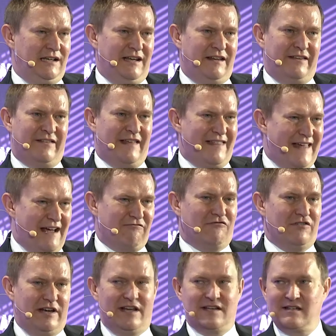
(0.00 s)
that
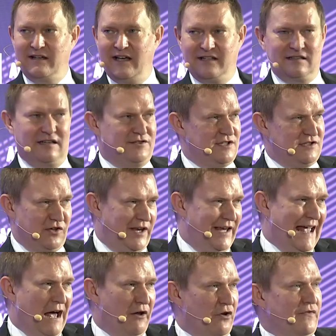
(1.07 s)
really isn't it. And I'm just looking
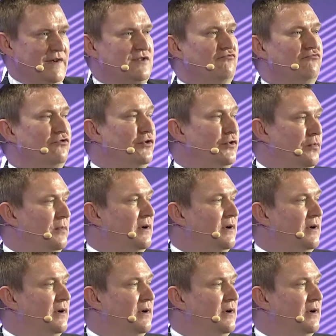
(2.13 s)
out of this room.